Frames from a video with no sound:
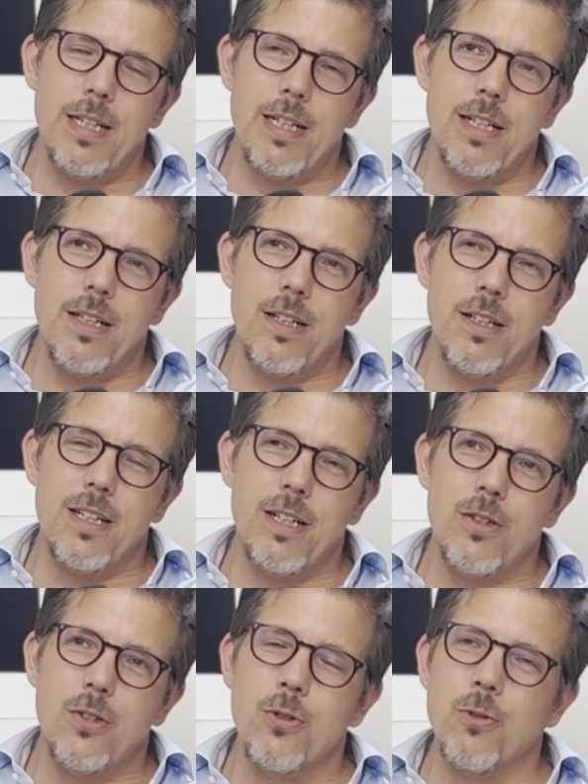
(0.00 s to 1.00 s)
And
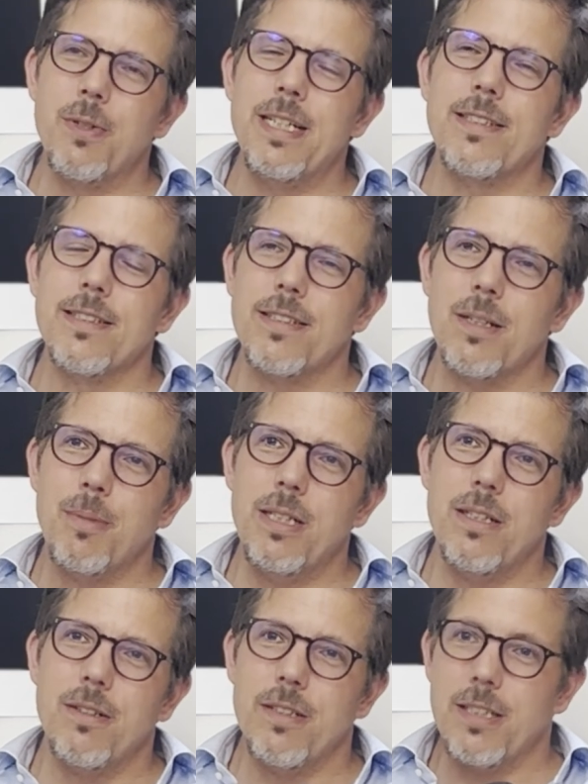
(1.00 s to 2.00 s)
there are two reasons. I
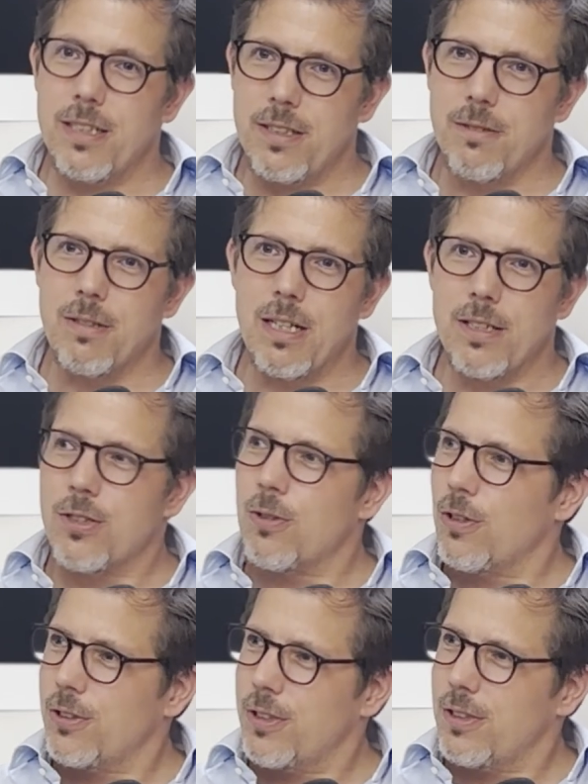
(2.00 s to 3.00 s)
mean, yes, Iran is
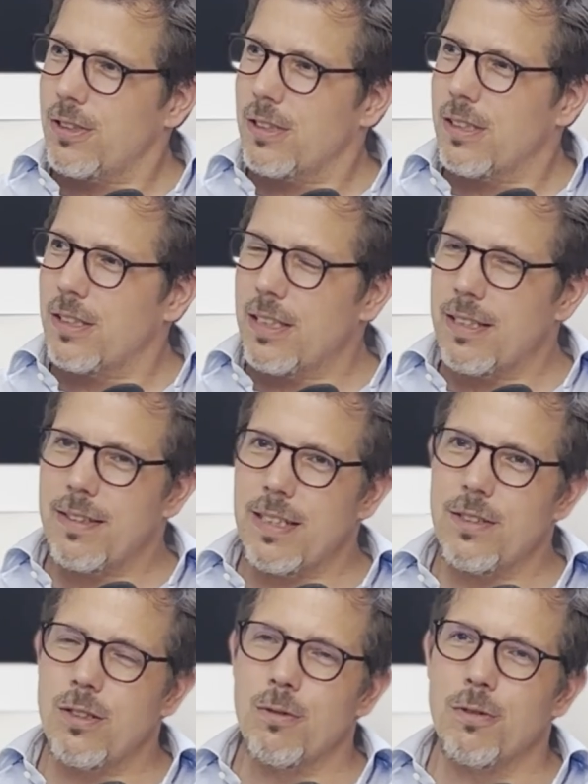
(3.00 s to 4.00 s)
cautious. It
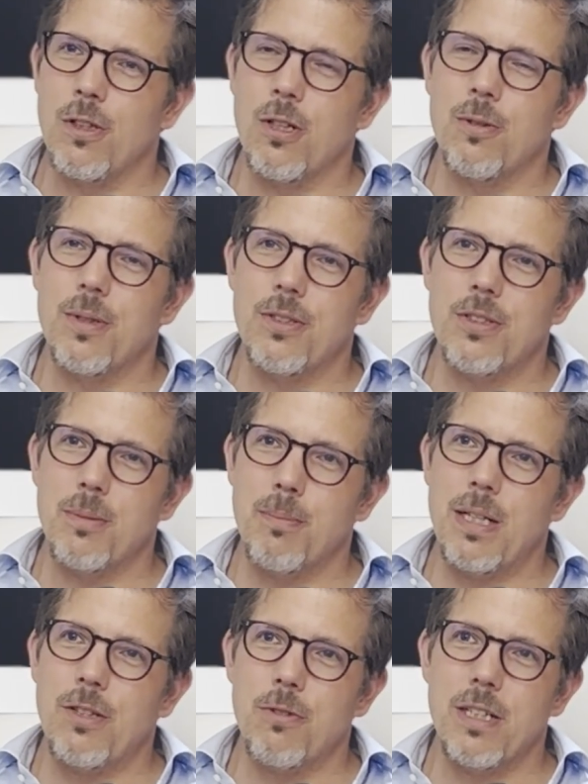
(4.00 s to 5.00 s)
tends to follow a
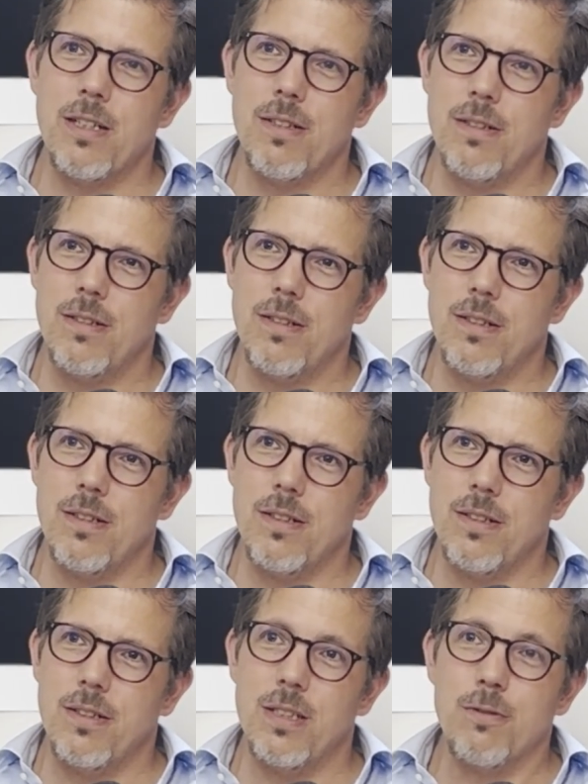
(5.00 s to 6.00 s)
symmetric
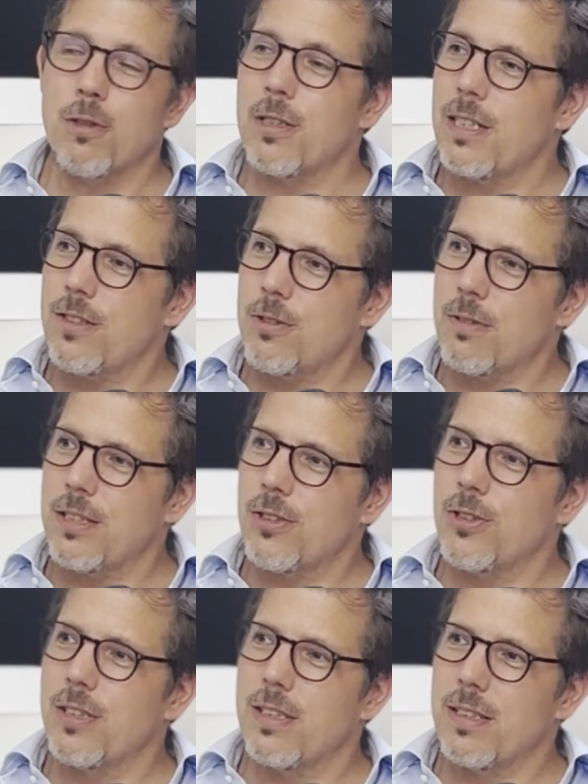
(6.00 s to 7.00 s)
tit-for-tat
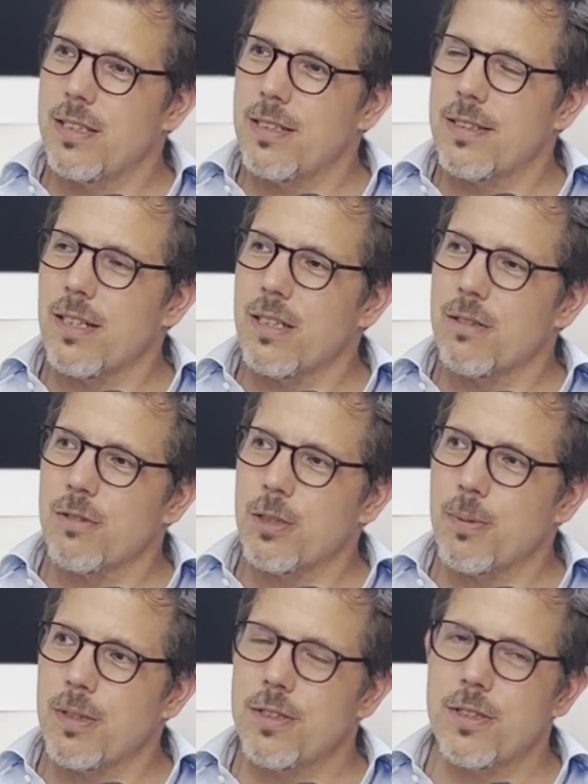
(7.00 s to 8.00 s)
strategy in these kind of
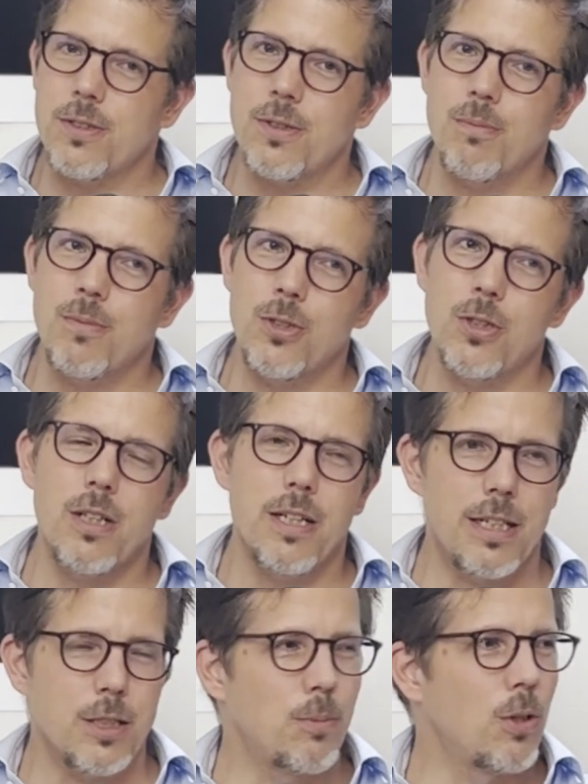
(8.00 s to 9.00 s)
responses, just
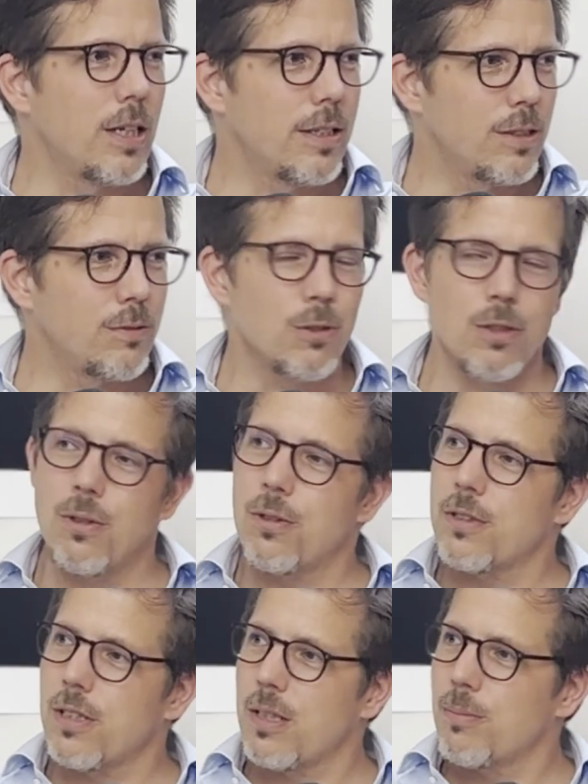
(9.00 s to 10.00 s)
like Hezbollah did for a
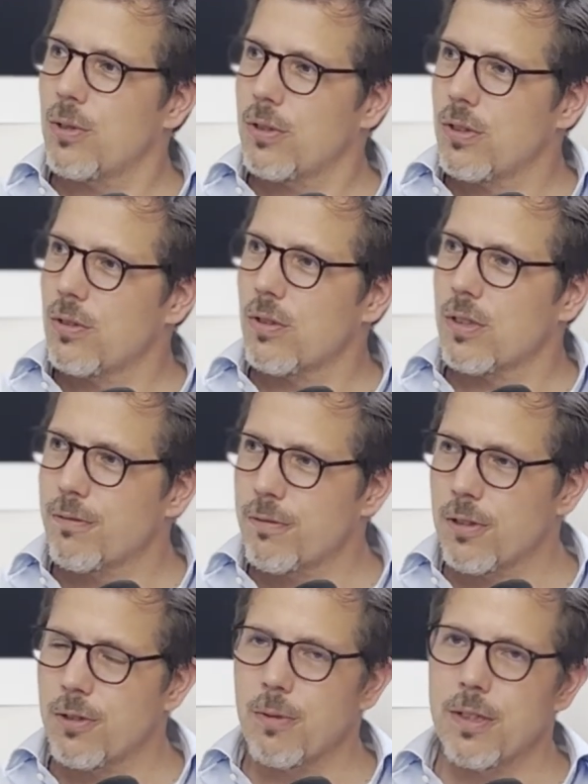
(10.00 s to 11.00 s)
long time on the northern
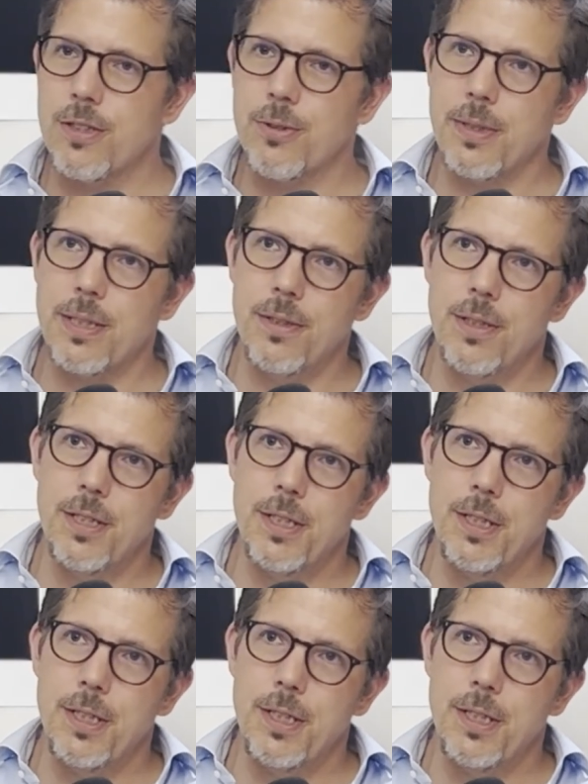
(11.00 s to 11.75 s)
front with Israel.